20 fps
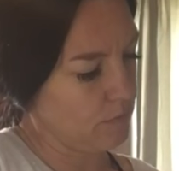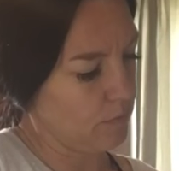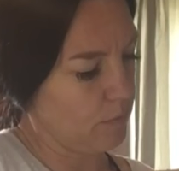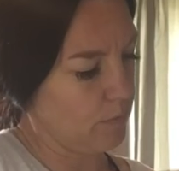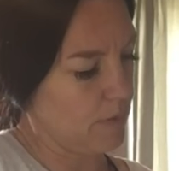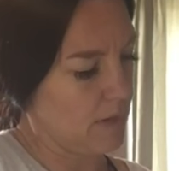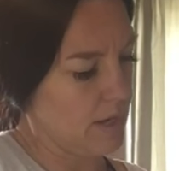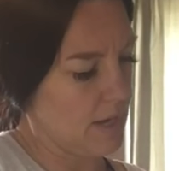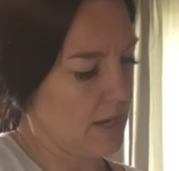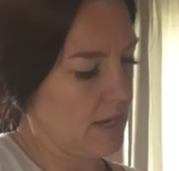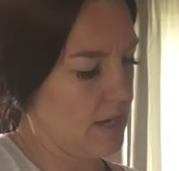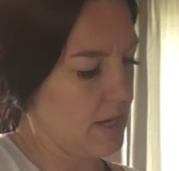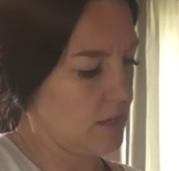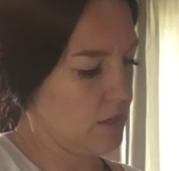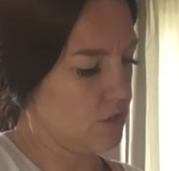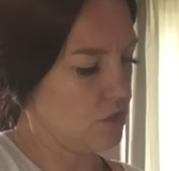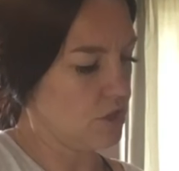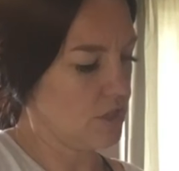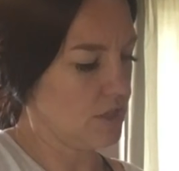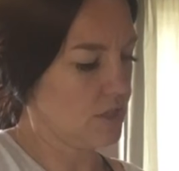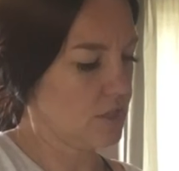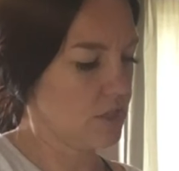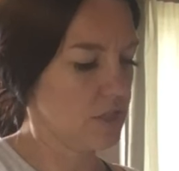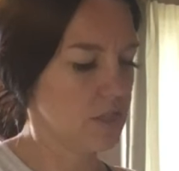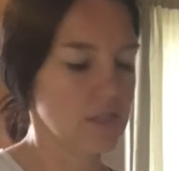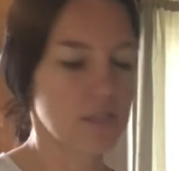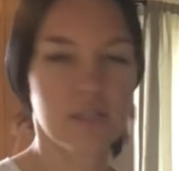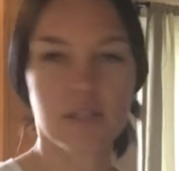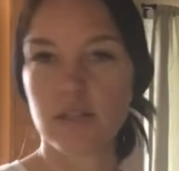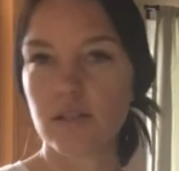we
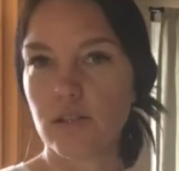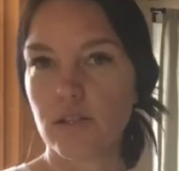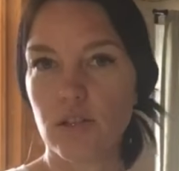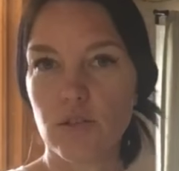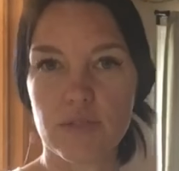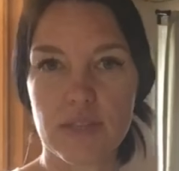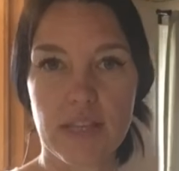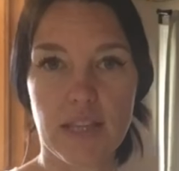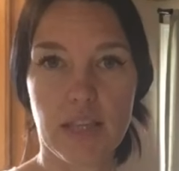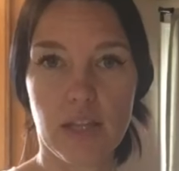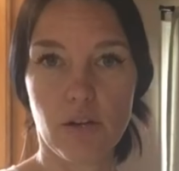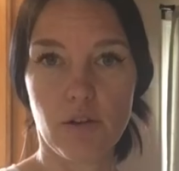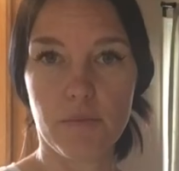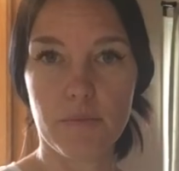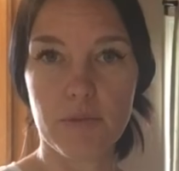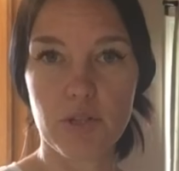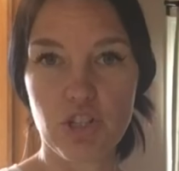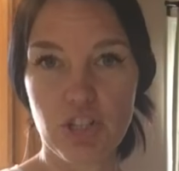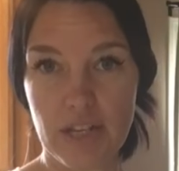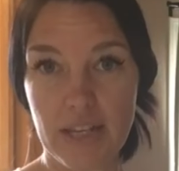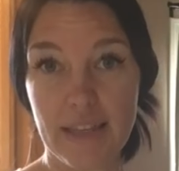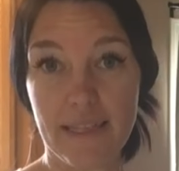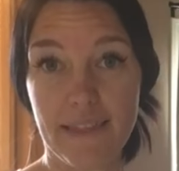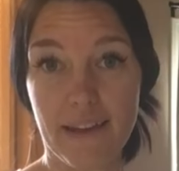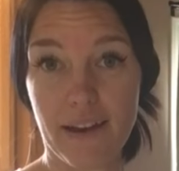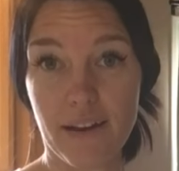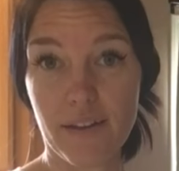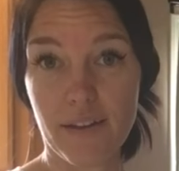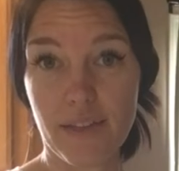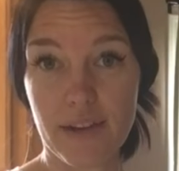just use the little machine
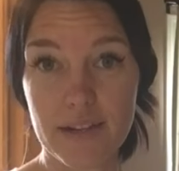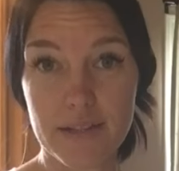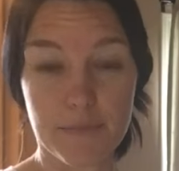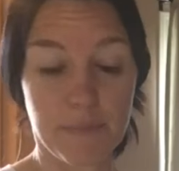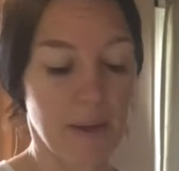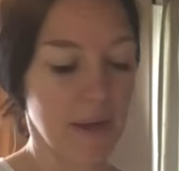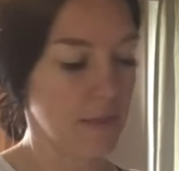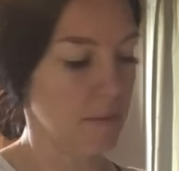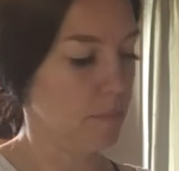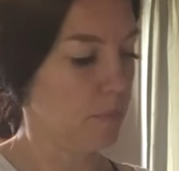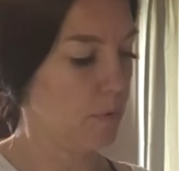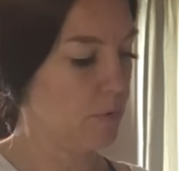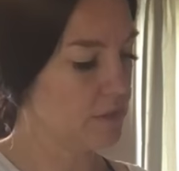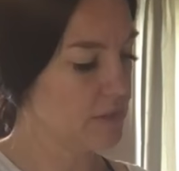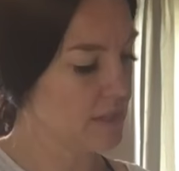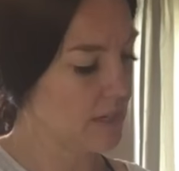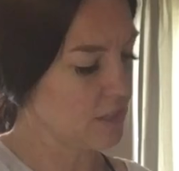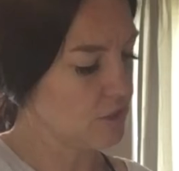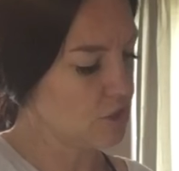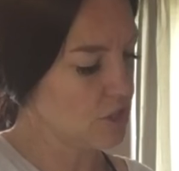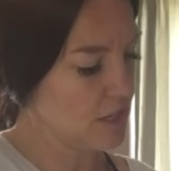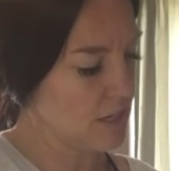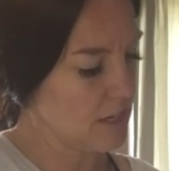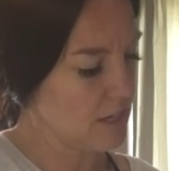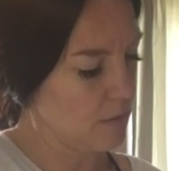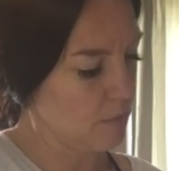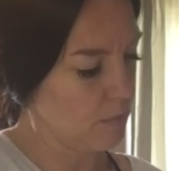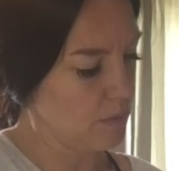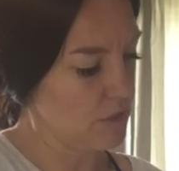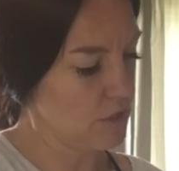there that is by the bulk section,
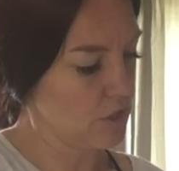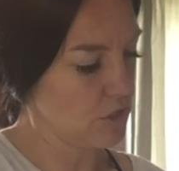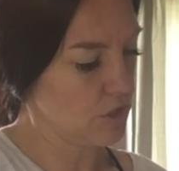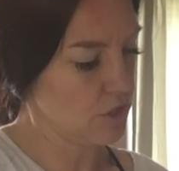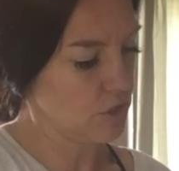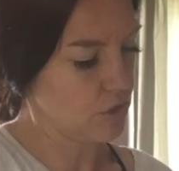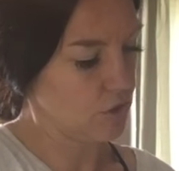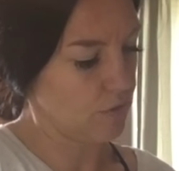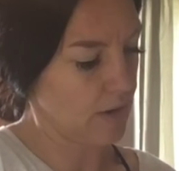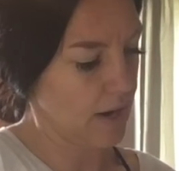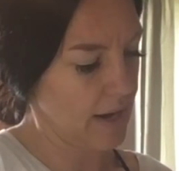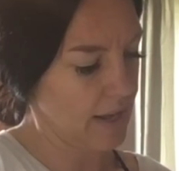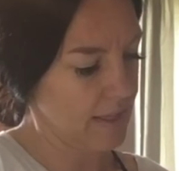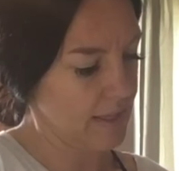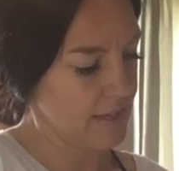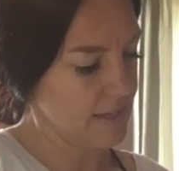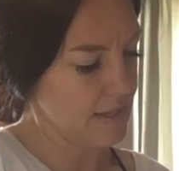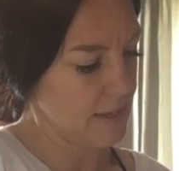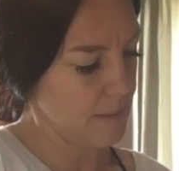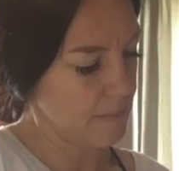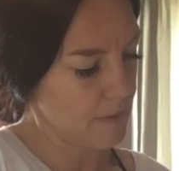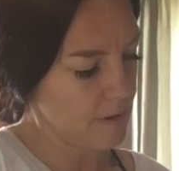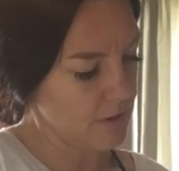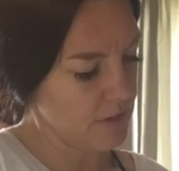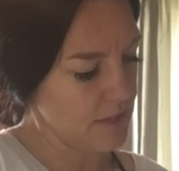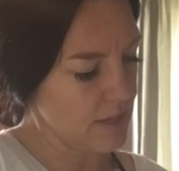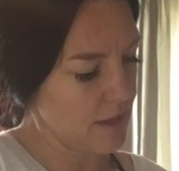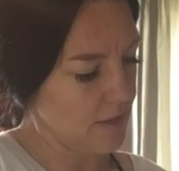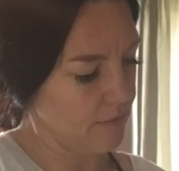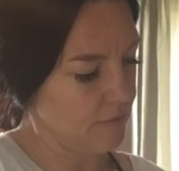and we just grind this up
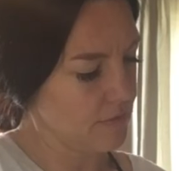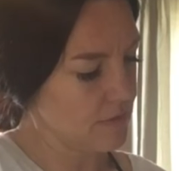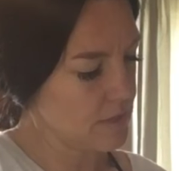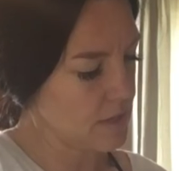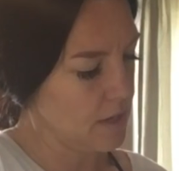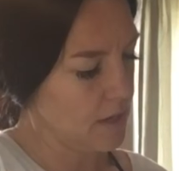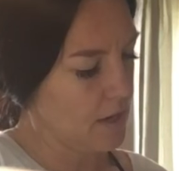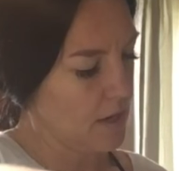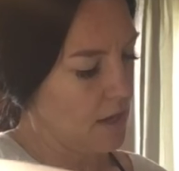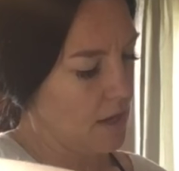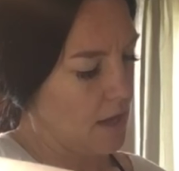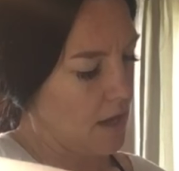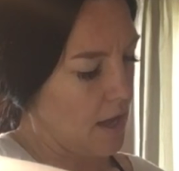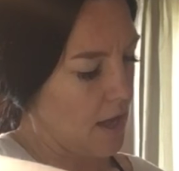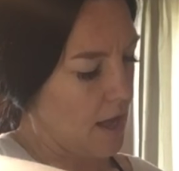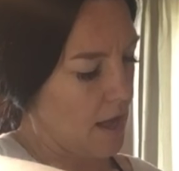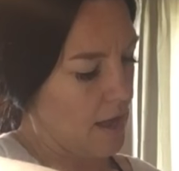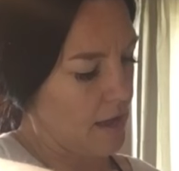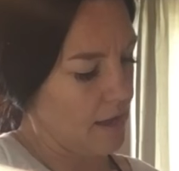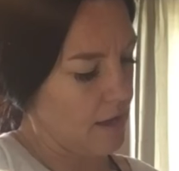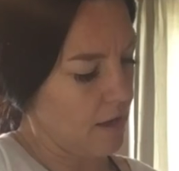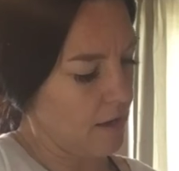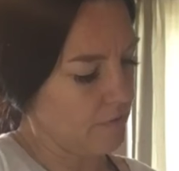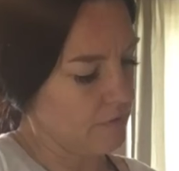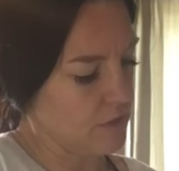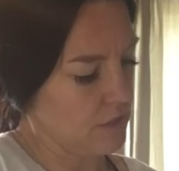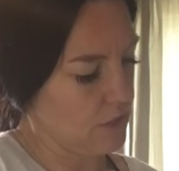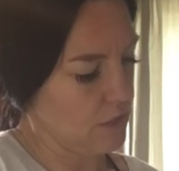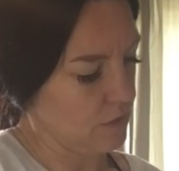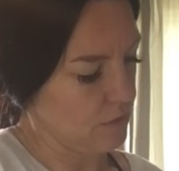ourselves. I
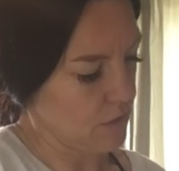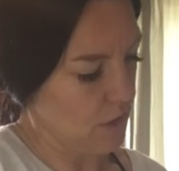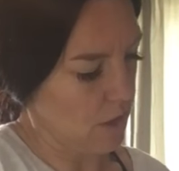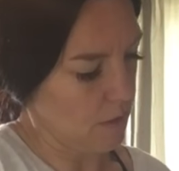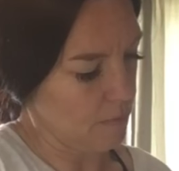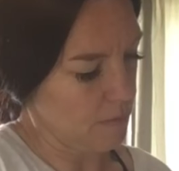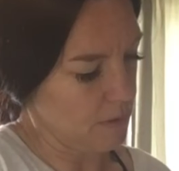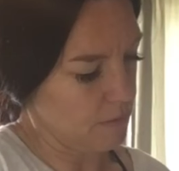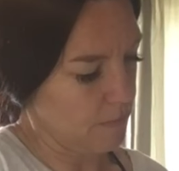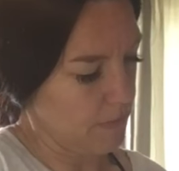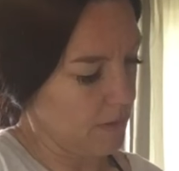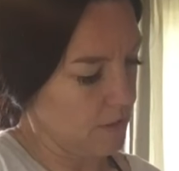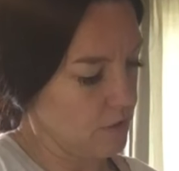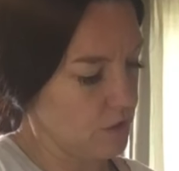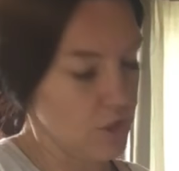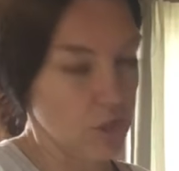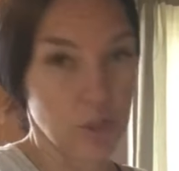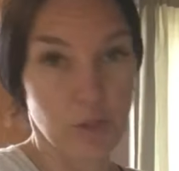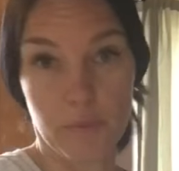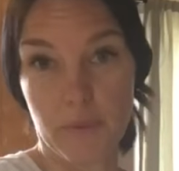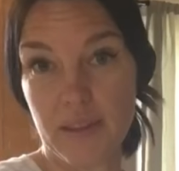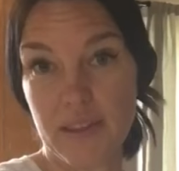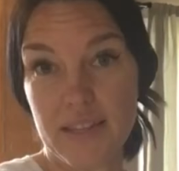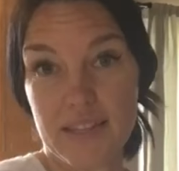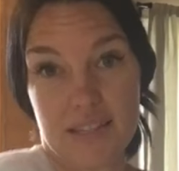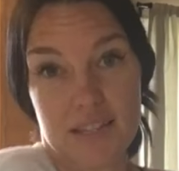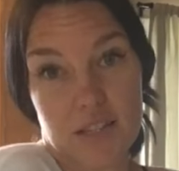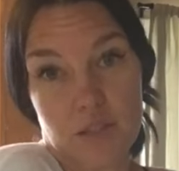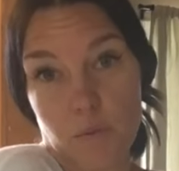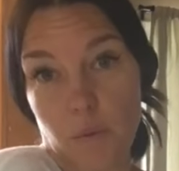often use almond butter too, but
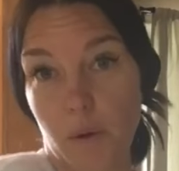this is